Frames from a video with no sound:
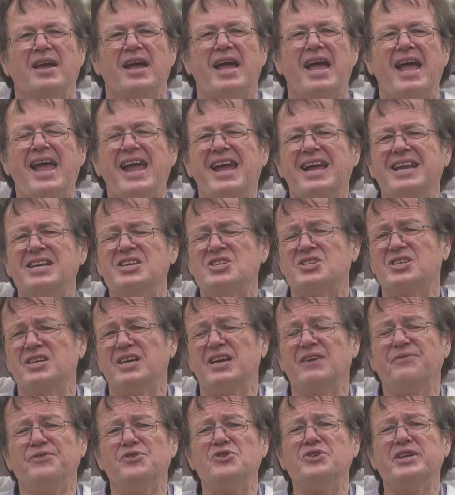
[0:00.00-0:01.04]
And
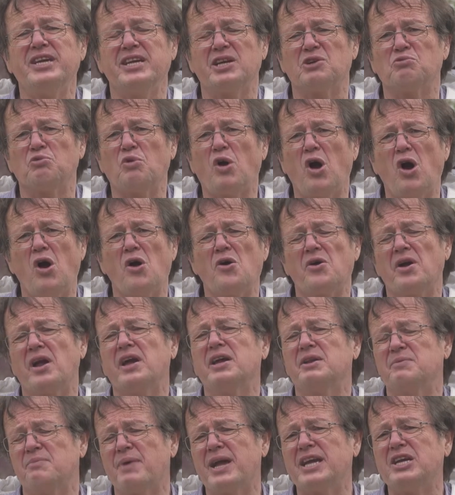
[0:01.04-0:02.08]
if you get it wrong,
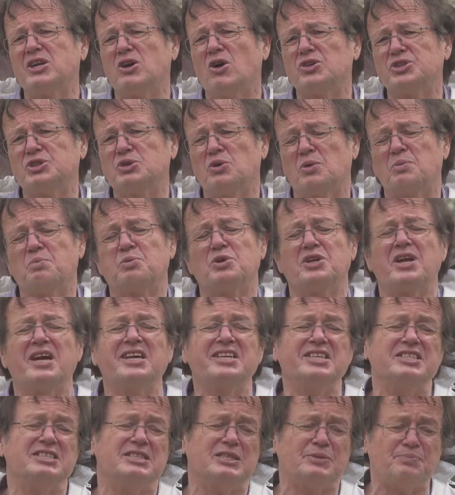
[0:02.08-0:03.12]
it may cost you on
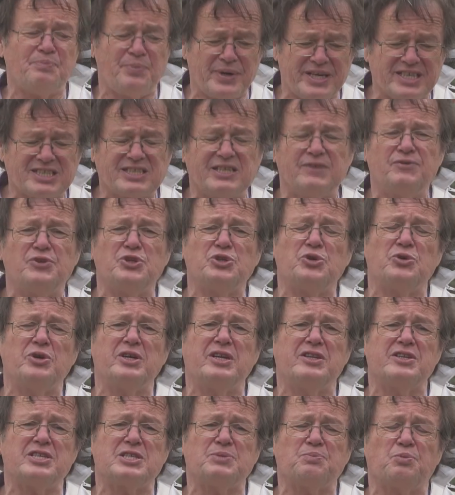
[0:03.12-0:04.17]
production, especially if you're doing it
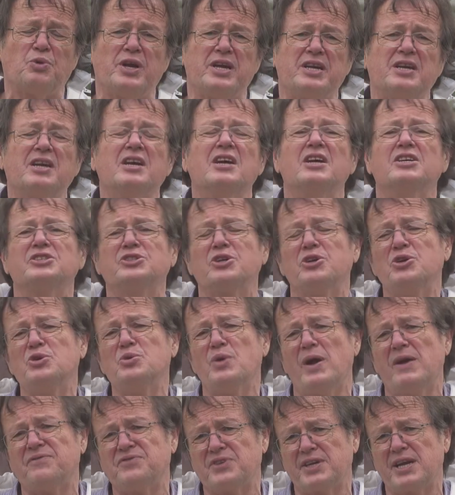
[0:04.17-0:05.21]
in the spring. So you
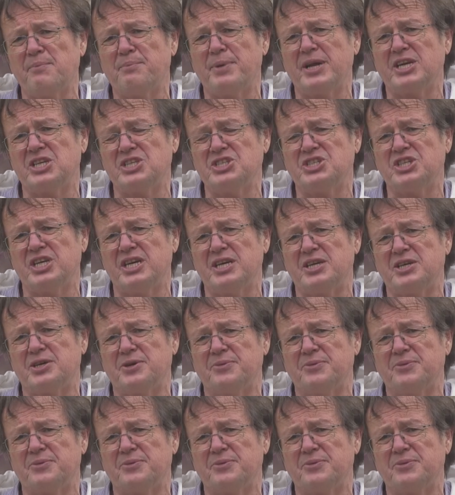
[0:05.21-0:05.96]
have to come back and check.